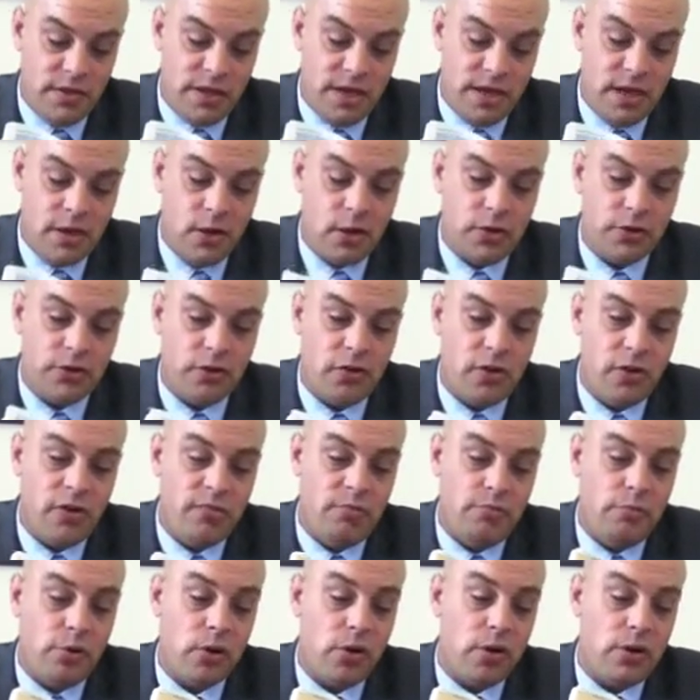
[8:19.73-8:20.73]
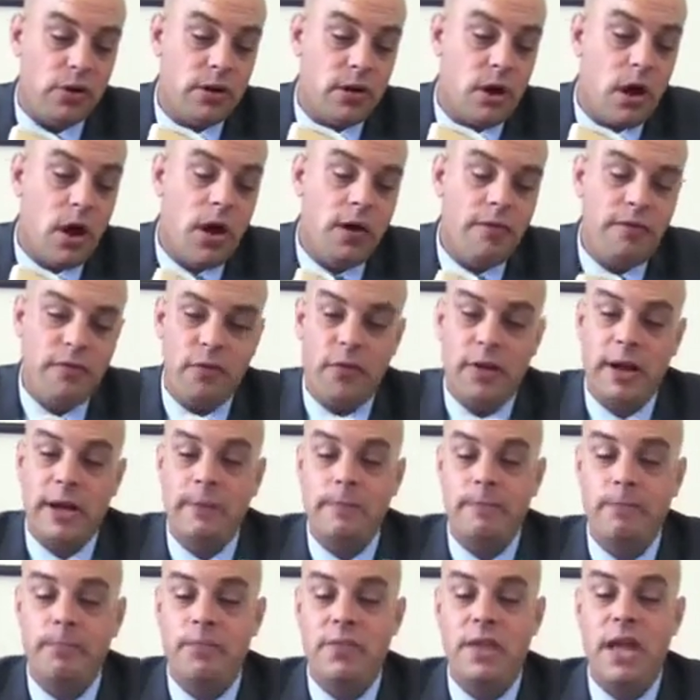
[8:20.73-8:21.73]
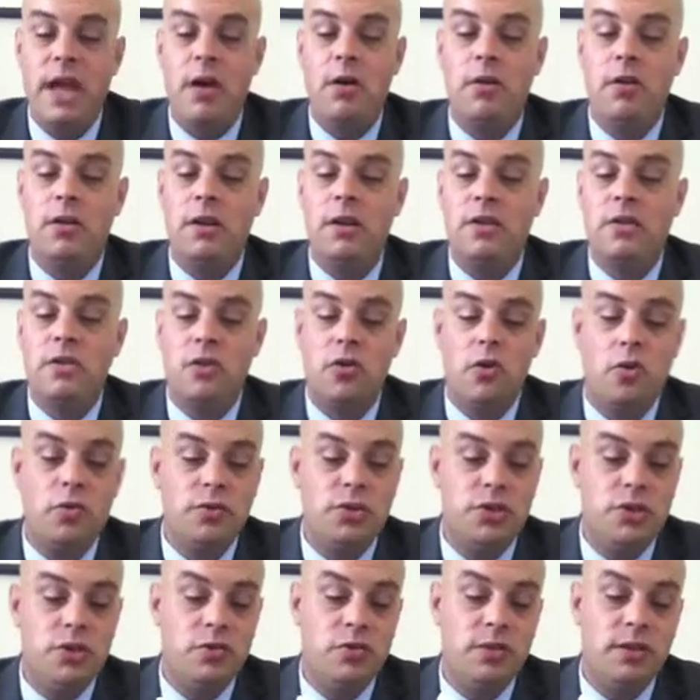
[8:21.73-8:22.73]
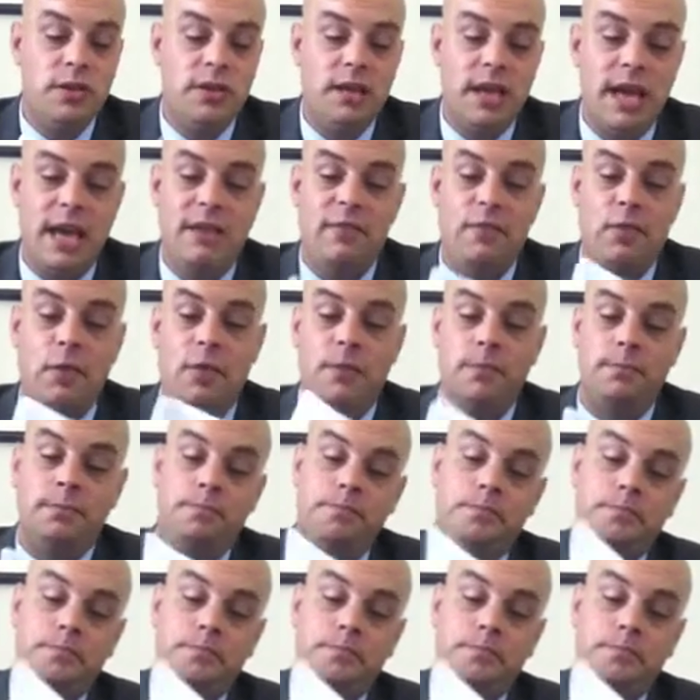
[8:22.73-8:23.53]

the altar of burnt offering. Now let's go to the laver.